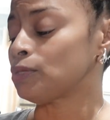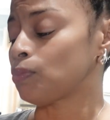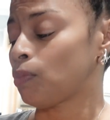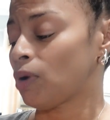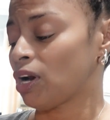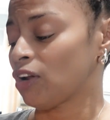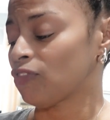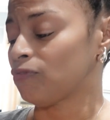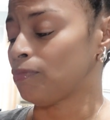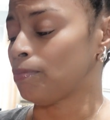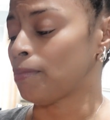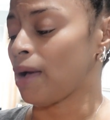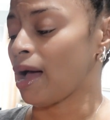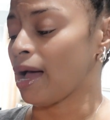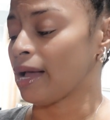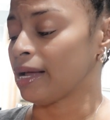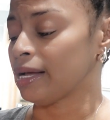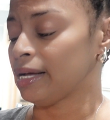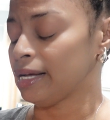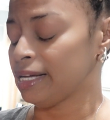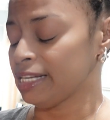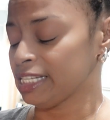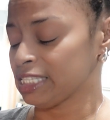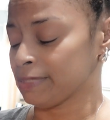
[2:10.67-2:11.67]
one of my
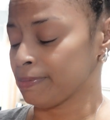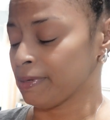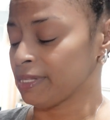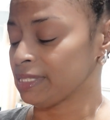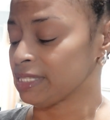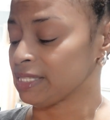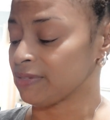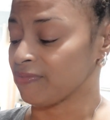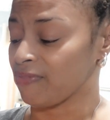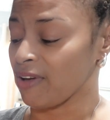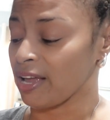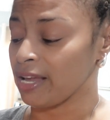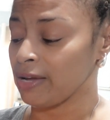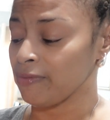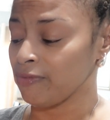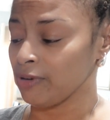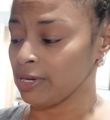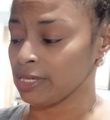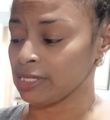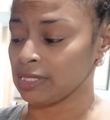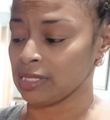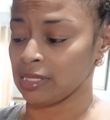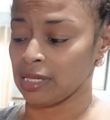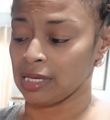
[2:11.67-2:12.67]
husband's
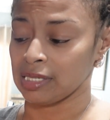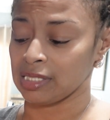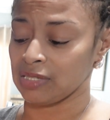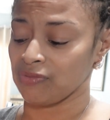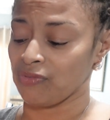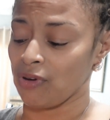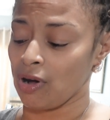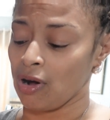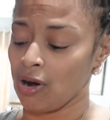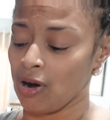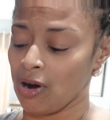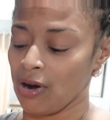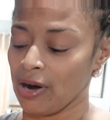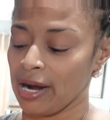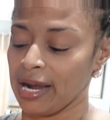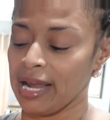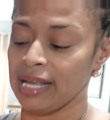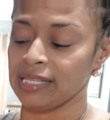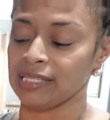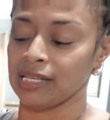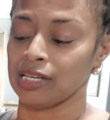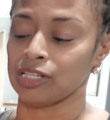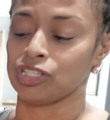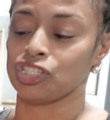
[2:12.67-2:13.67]
favorites thus far.
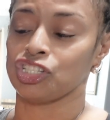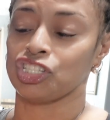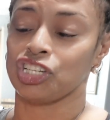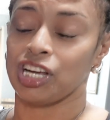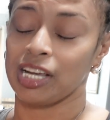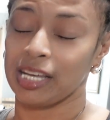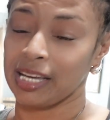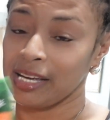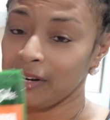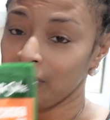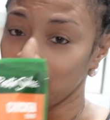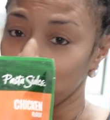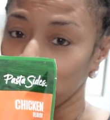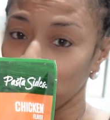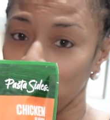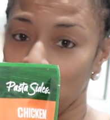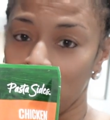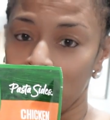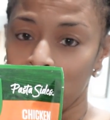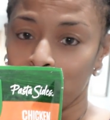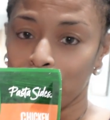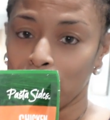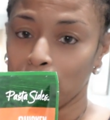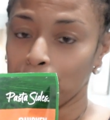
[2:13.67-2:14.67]
It's a chicken
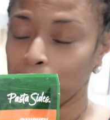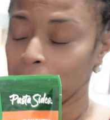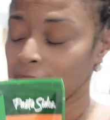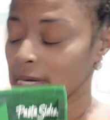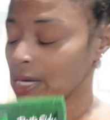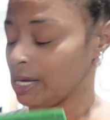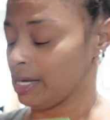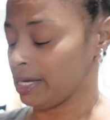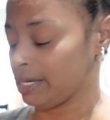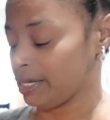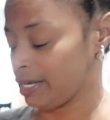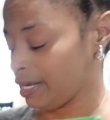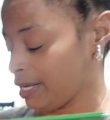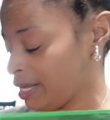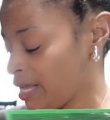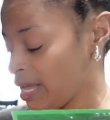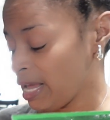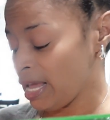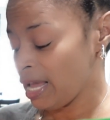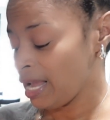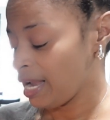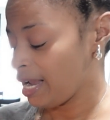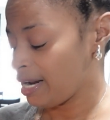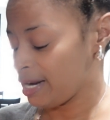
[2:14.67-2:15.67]
flavor, but honey,
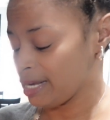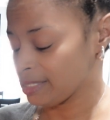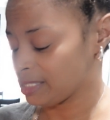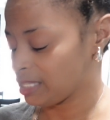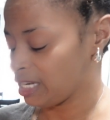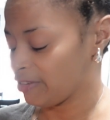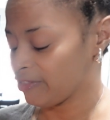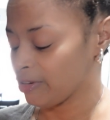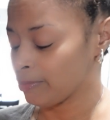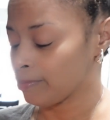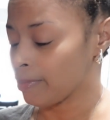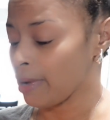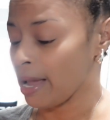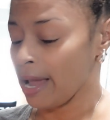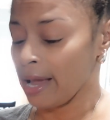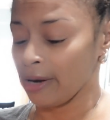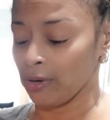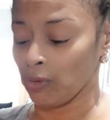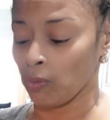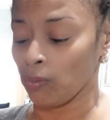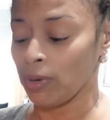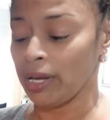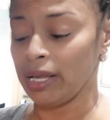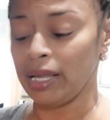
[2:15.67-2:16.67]
it doesn't even
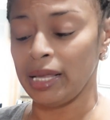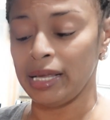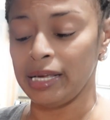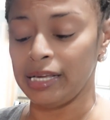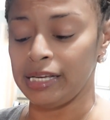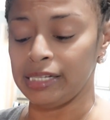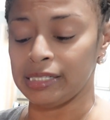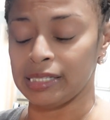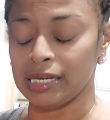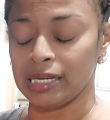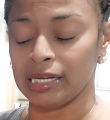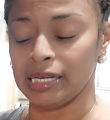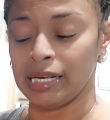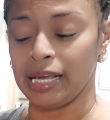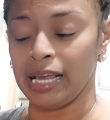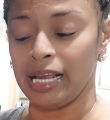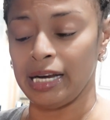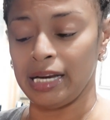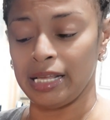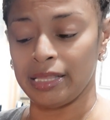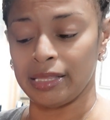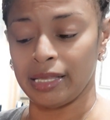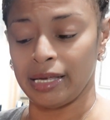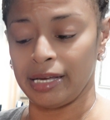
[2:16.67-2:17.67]
matter. We eat
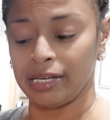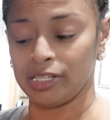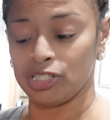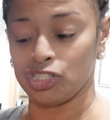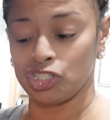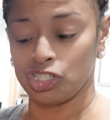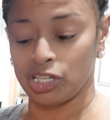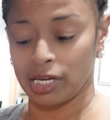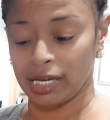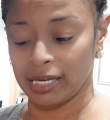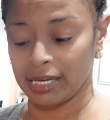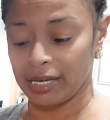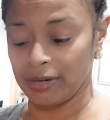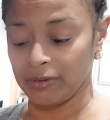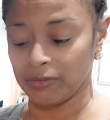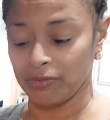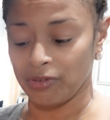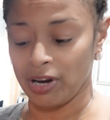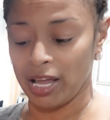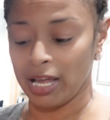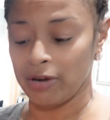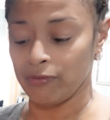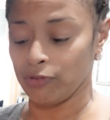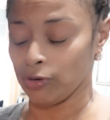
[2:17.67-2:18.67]
anything chicken
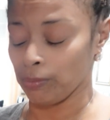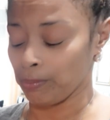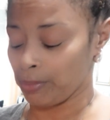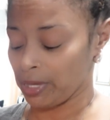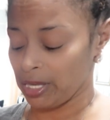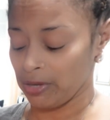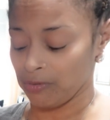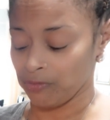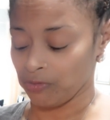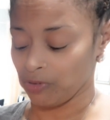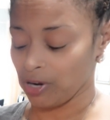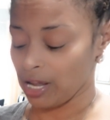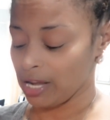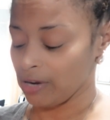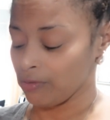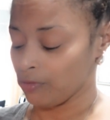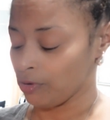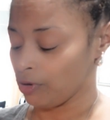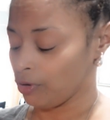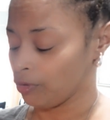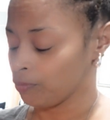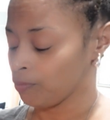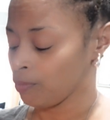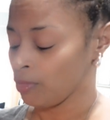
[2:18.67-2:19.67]
flavor, beef
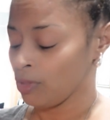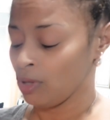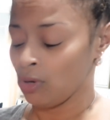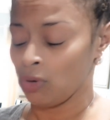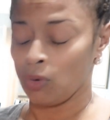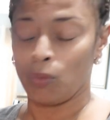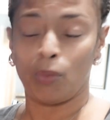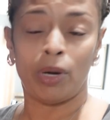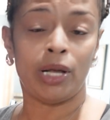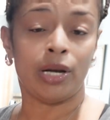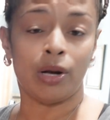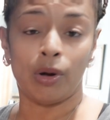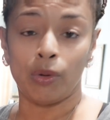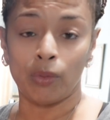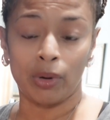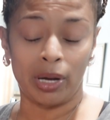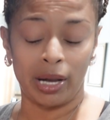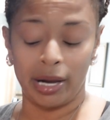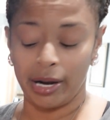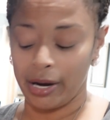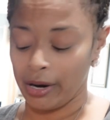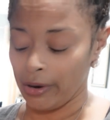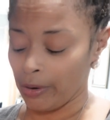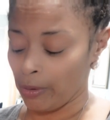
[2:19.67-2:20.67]
flavor. We don't
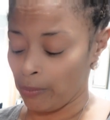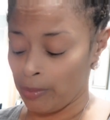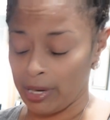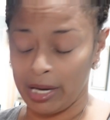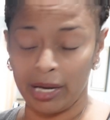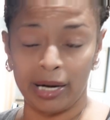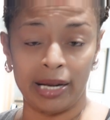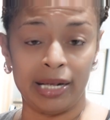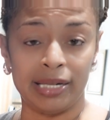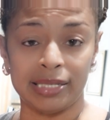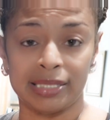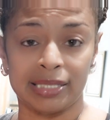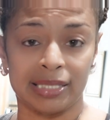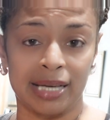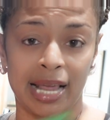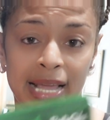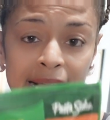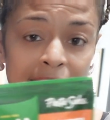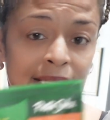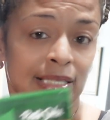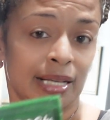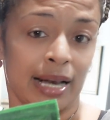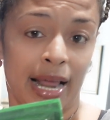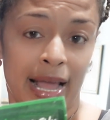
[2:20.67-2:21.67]
care. We could eat
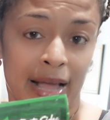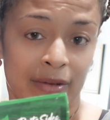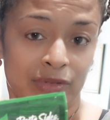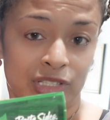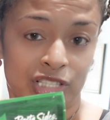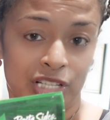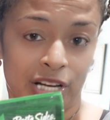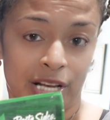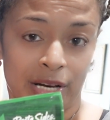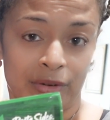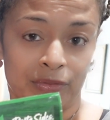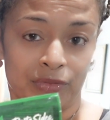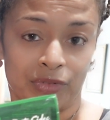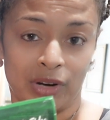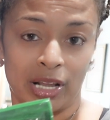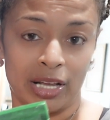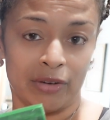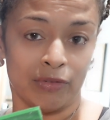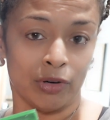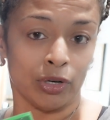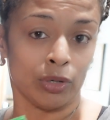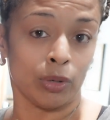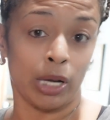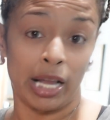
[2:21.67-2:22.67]
steaks and have chicken
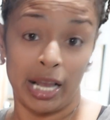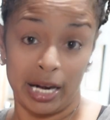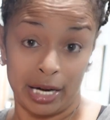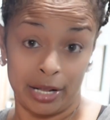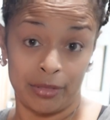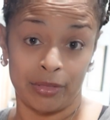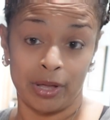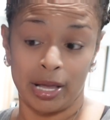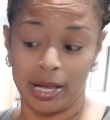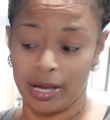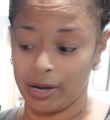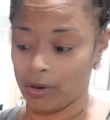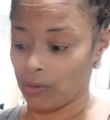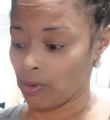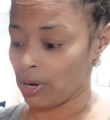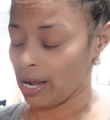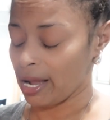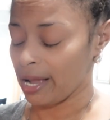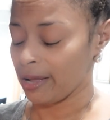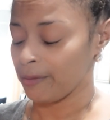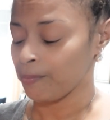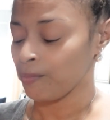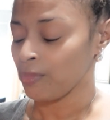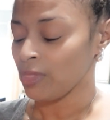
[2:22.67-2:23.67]
flavored anything,
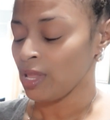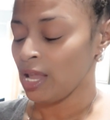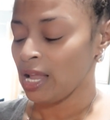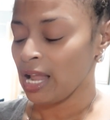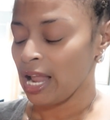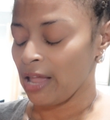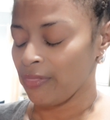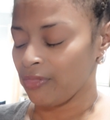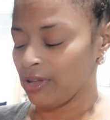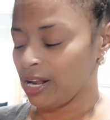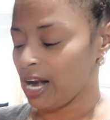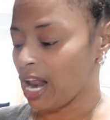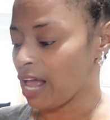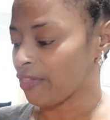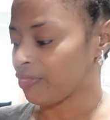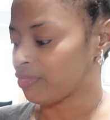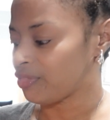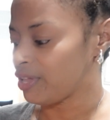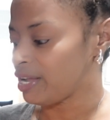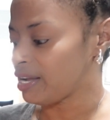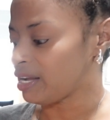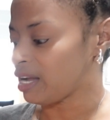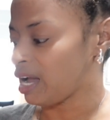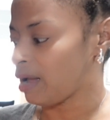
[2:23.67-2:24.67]
okay? And then I
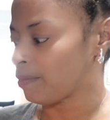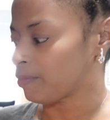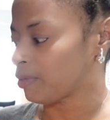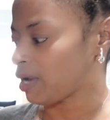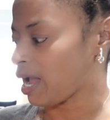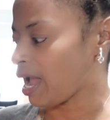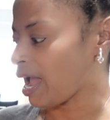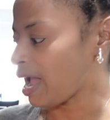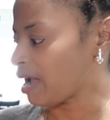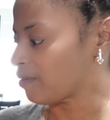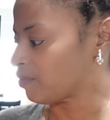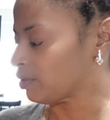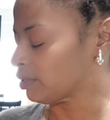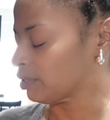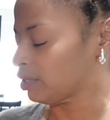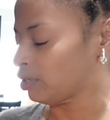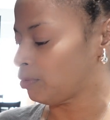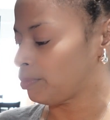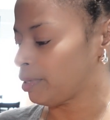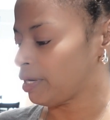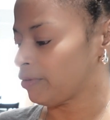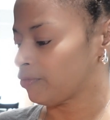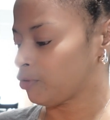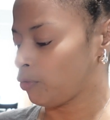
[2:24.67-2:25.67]
think I have a
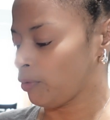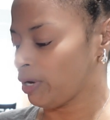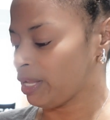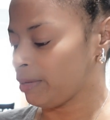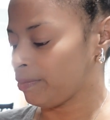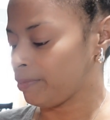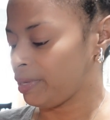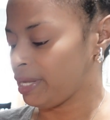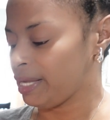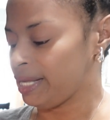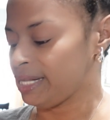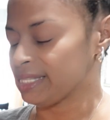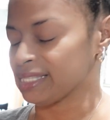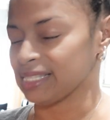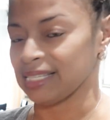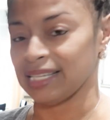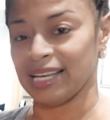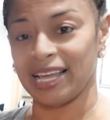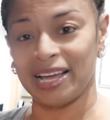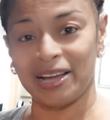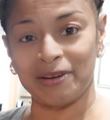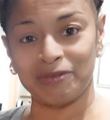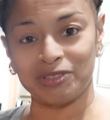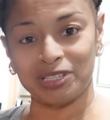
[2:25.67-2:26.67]
little bit of green beans
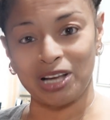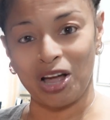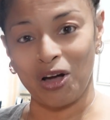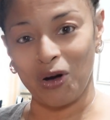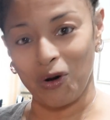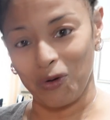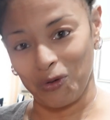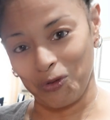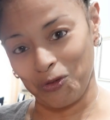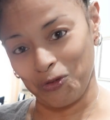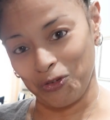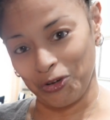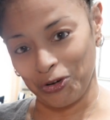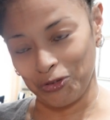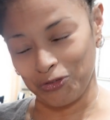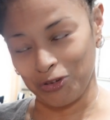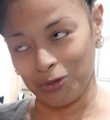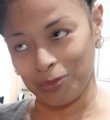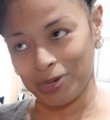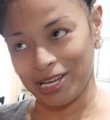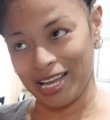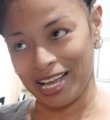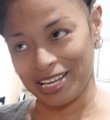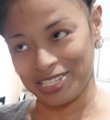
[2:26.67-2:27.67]
left over
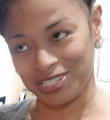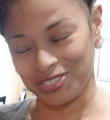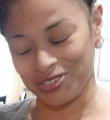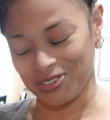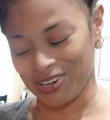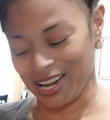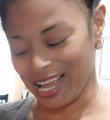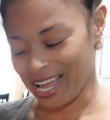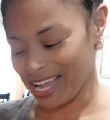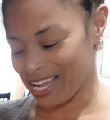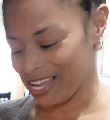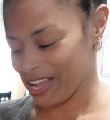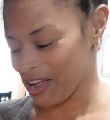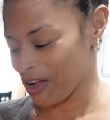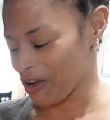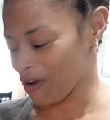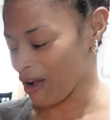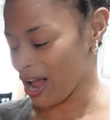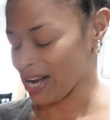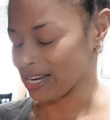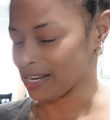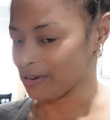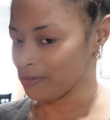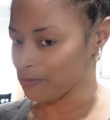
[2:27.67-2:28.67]
from yesterday,
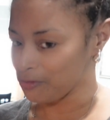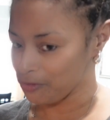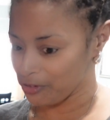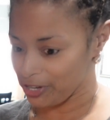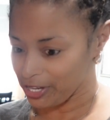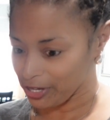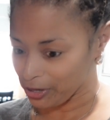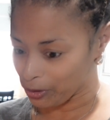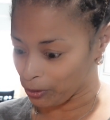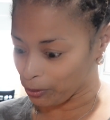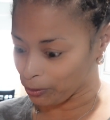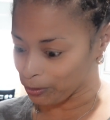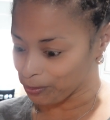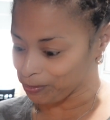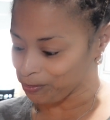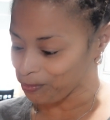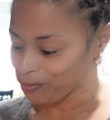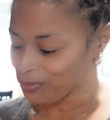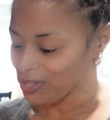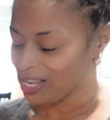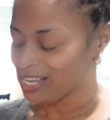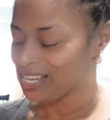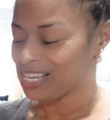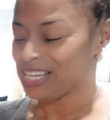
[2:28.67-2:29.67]
y'all. I didn't film.
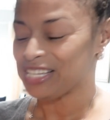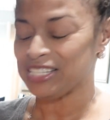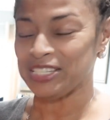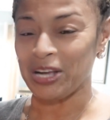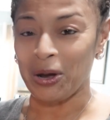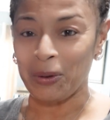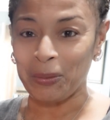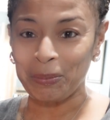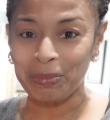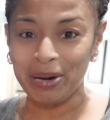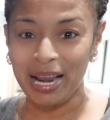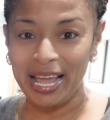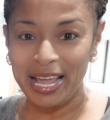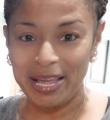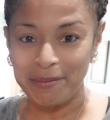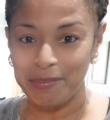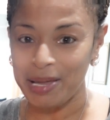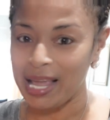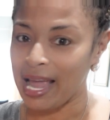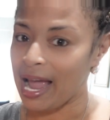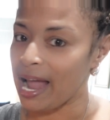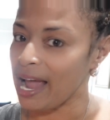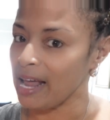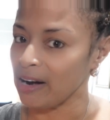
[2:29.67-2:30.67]
Don't blame
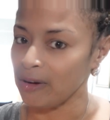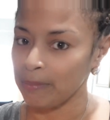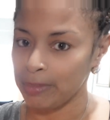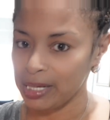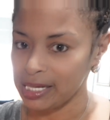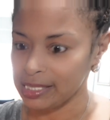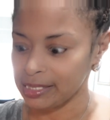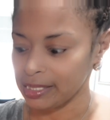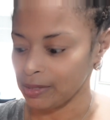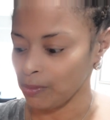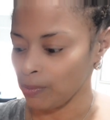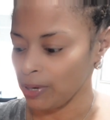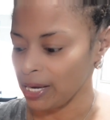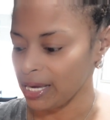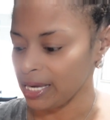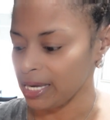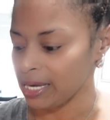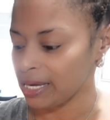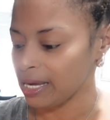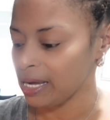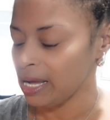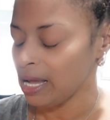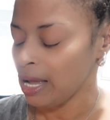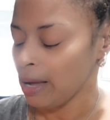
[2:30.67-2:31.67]
me, I had a busy
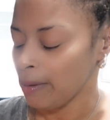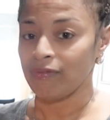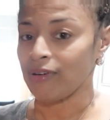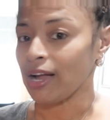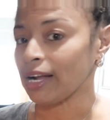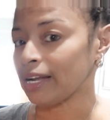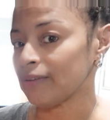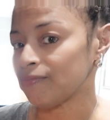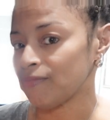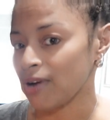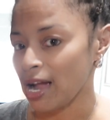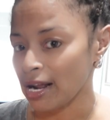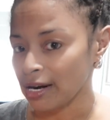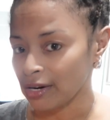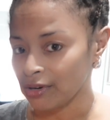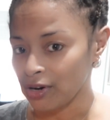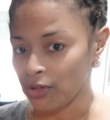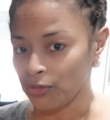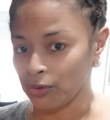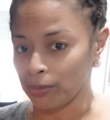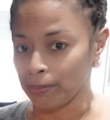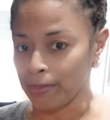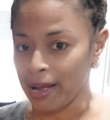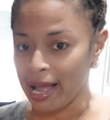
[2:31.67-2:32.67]
week. If I can find
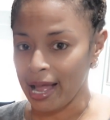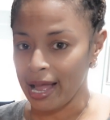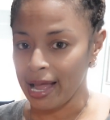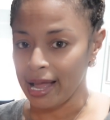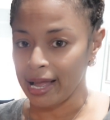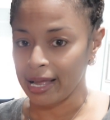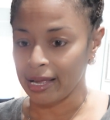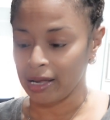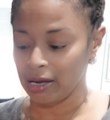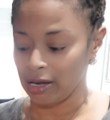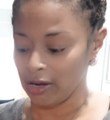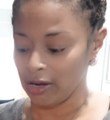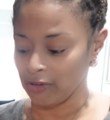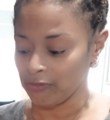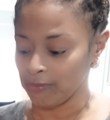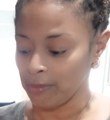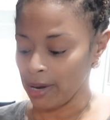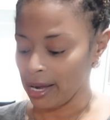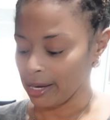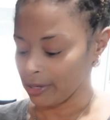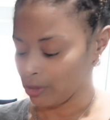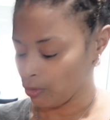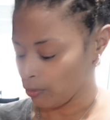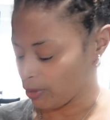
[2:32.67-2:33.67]
another bag of
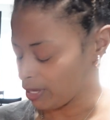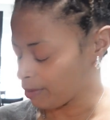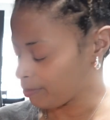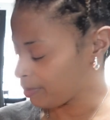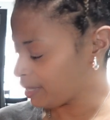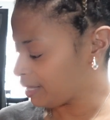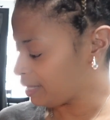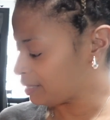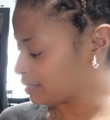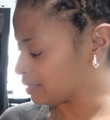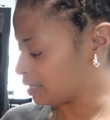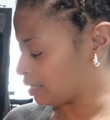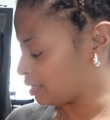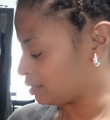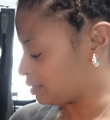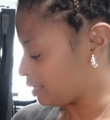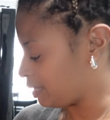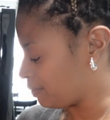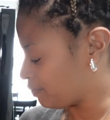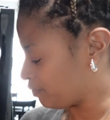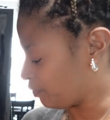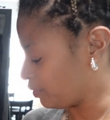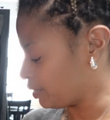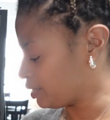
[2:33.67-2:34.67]
my green beans in the
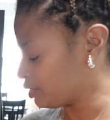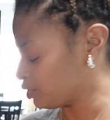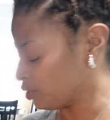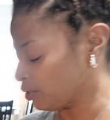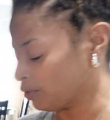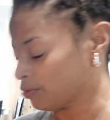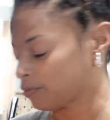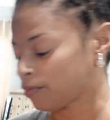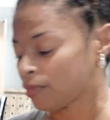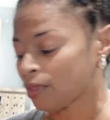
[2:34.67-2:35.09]
deep freezer,